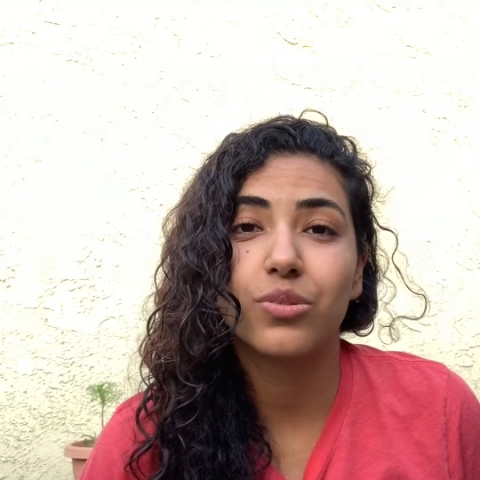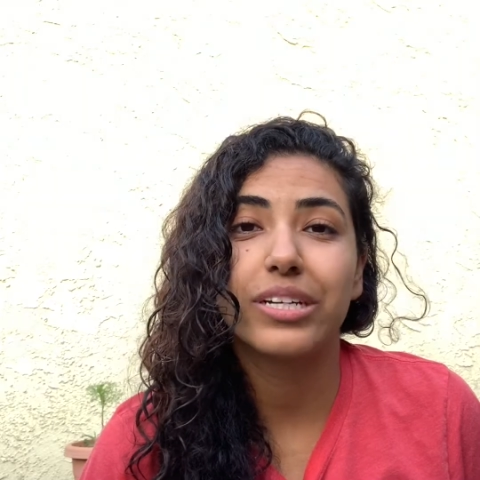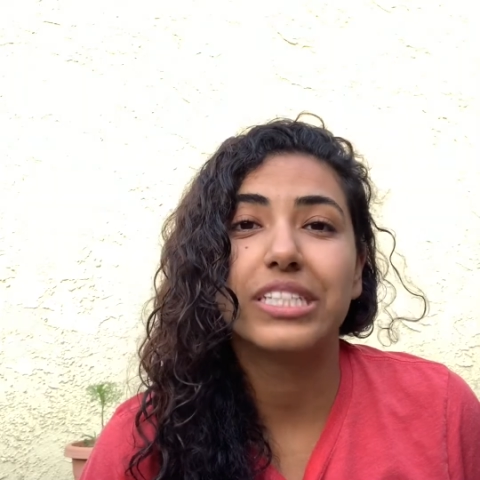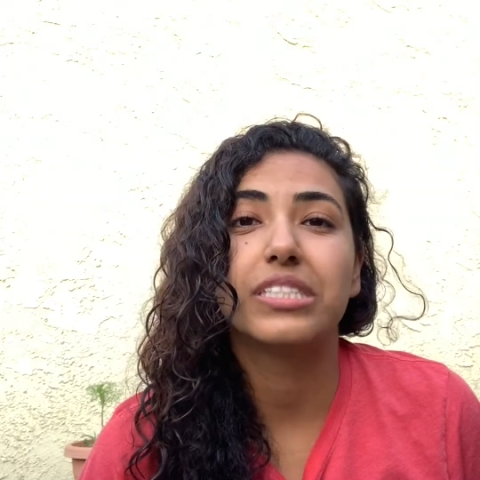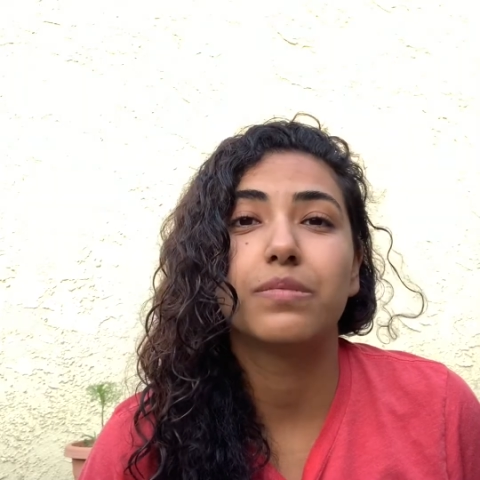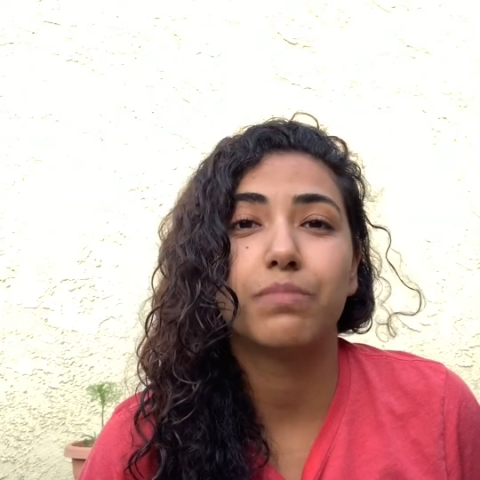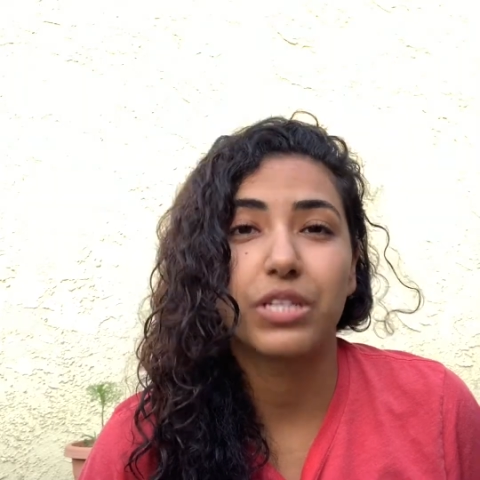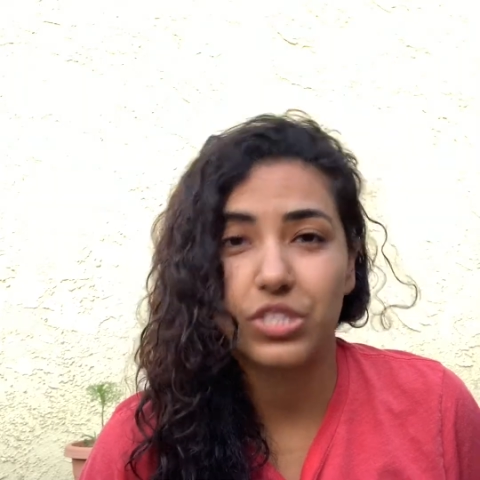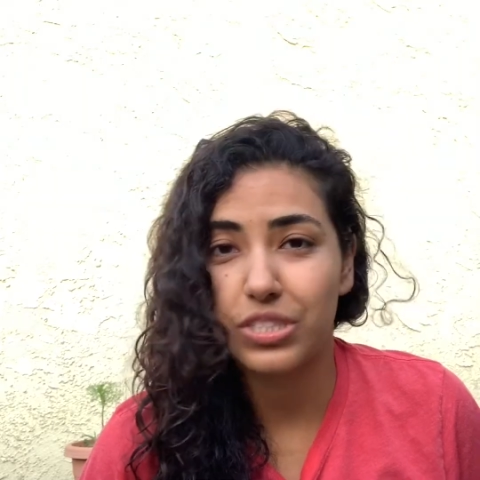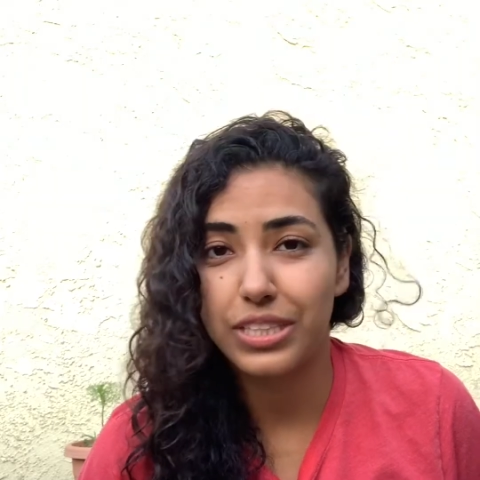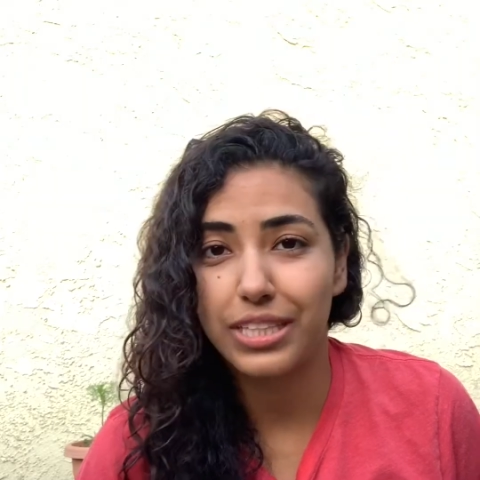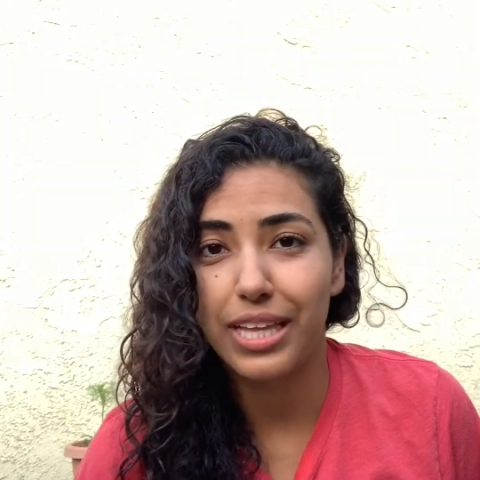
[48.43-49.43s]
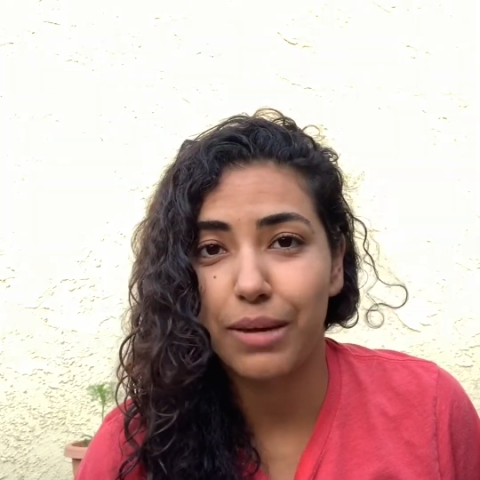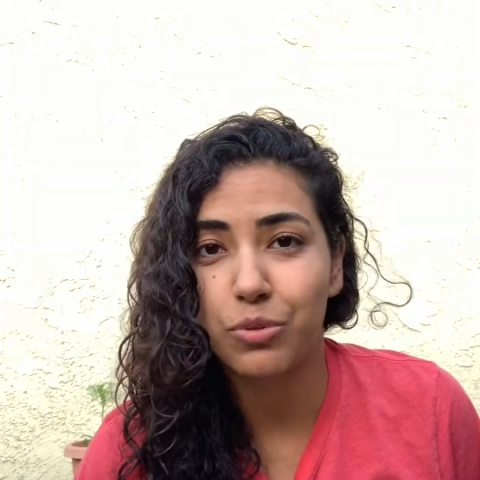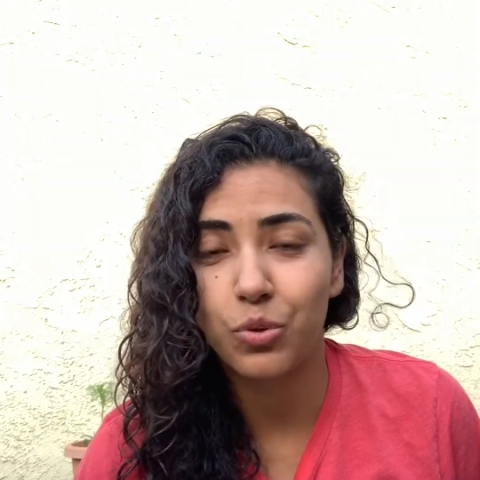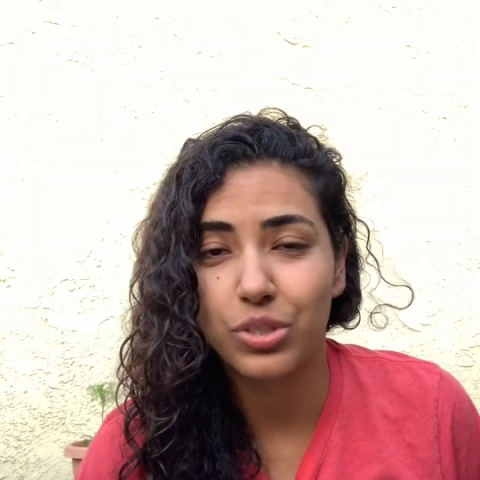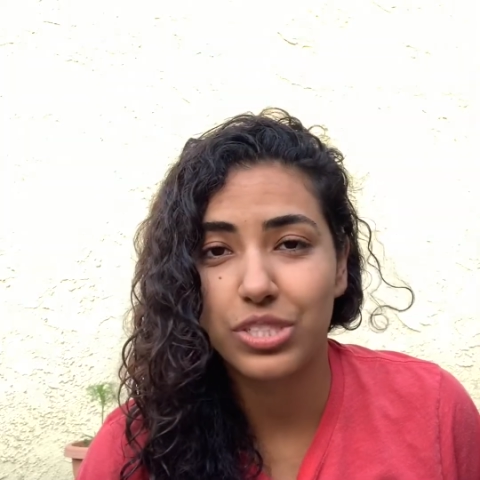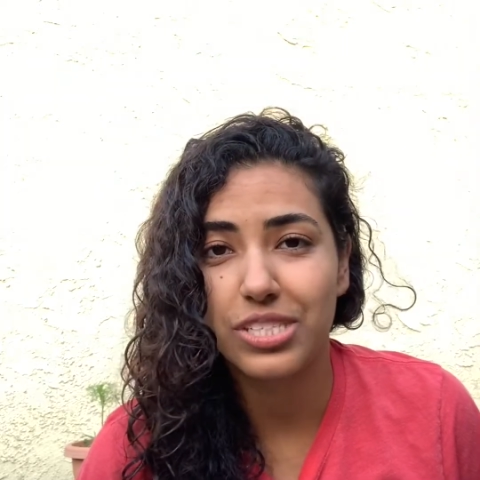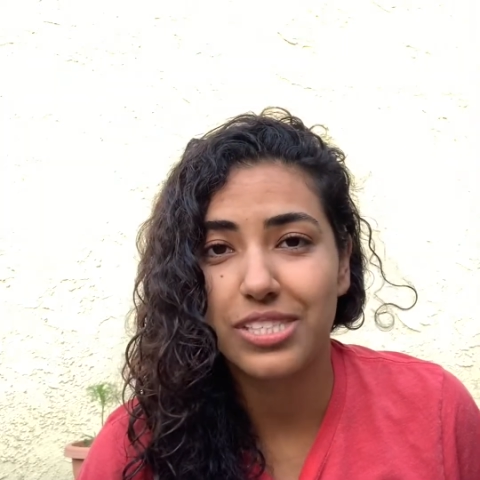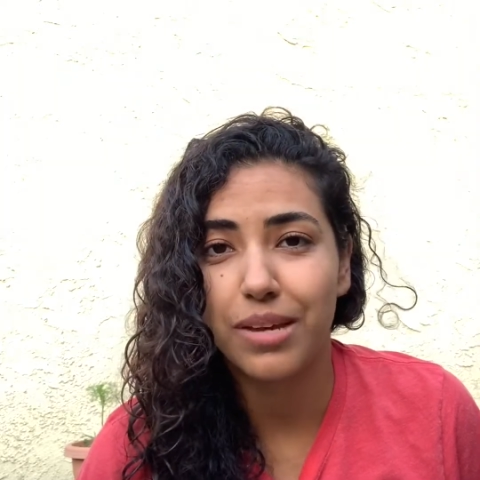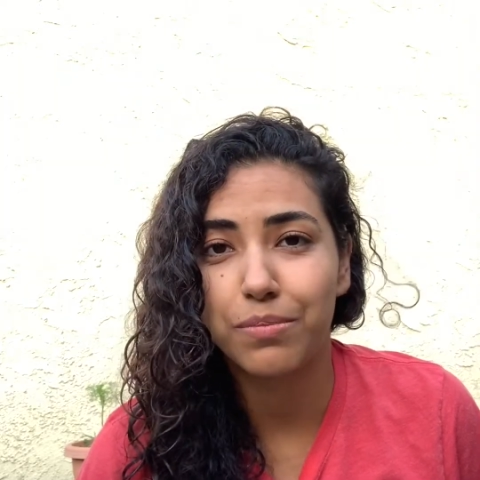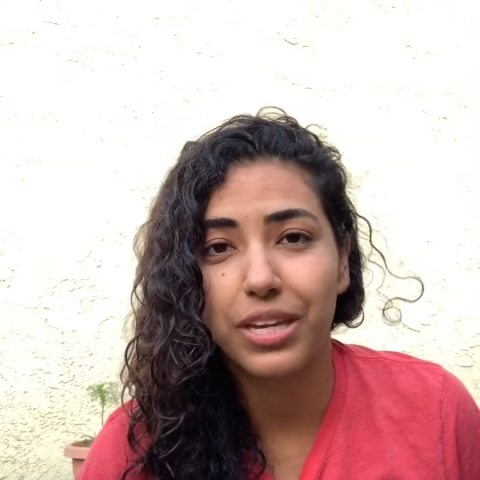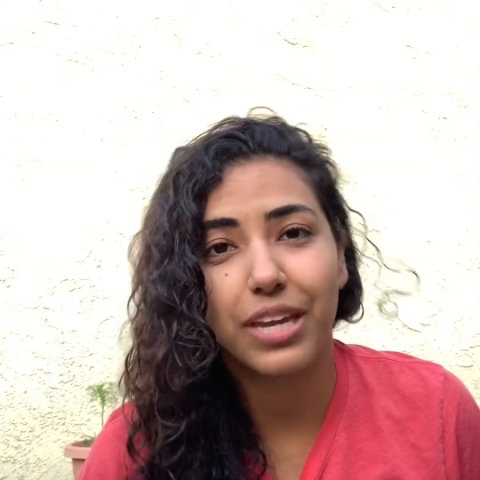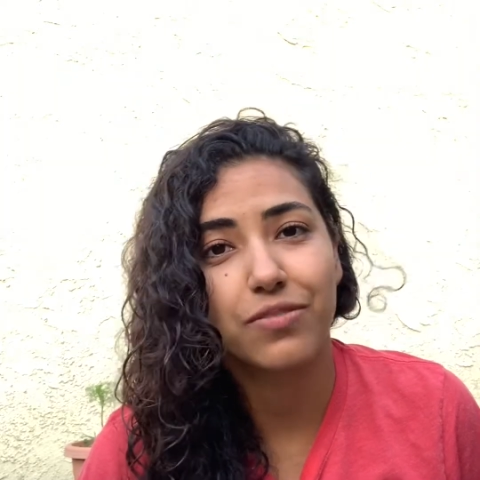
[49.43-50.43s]
especially the lab courses that
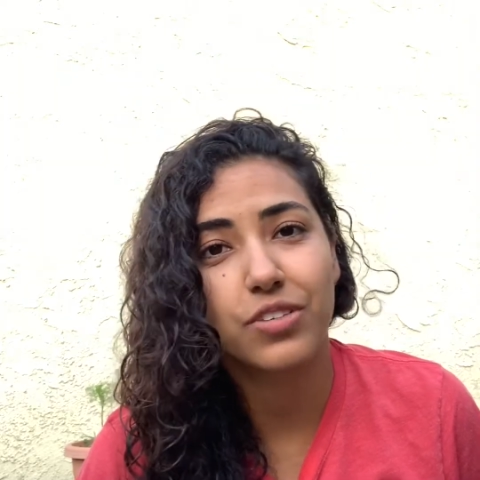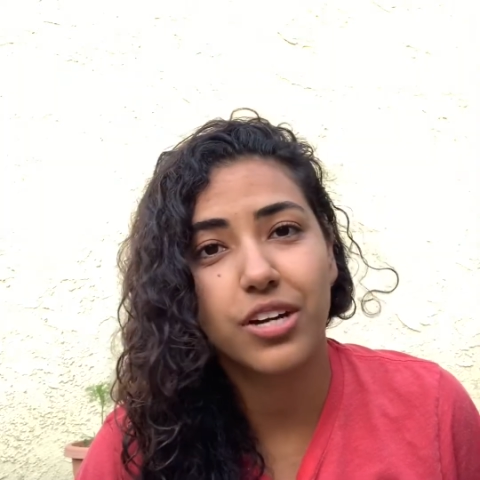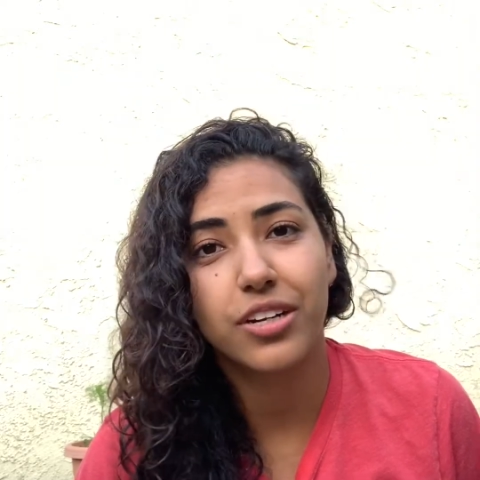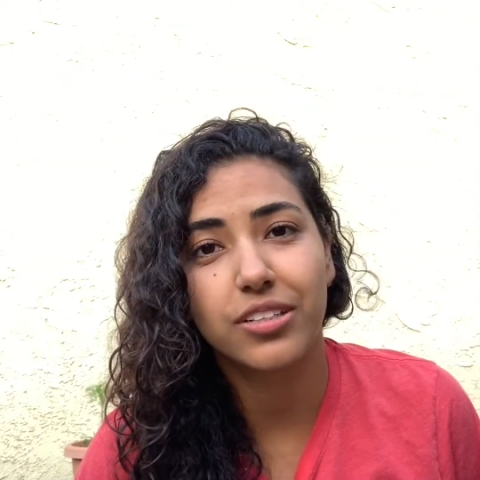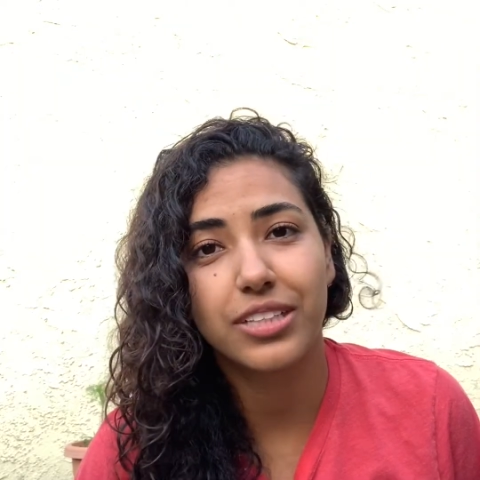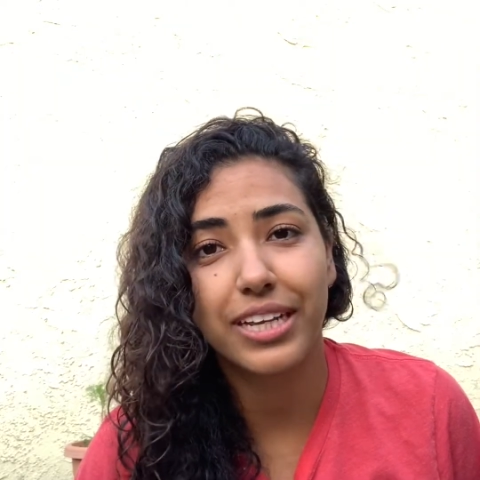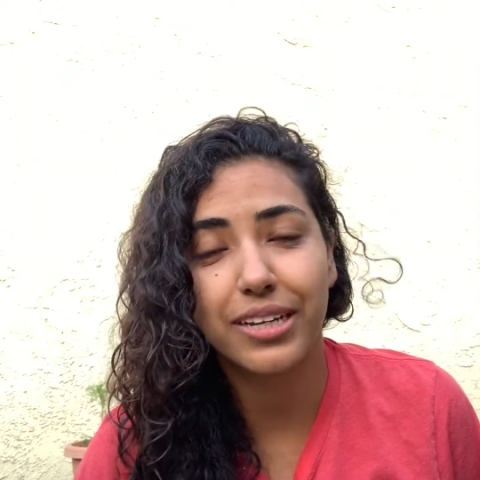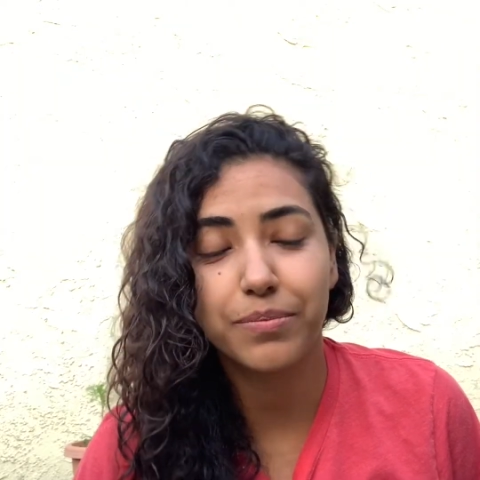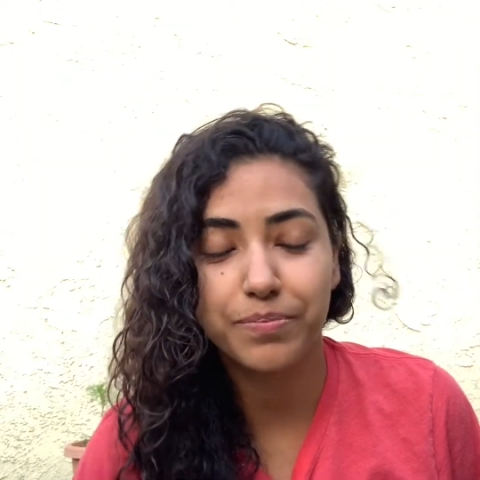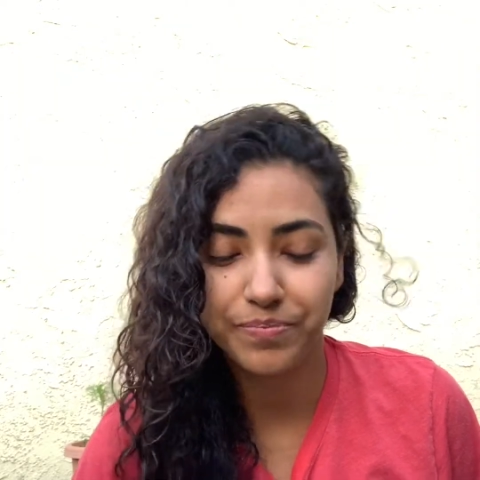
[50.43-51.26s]
may have gone online.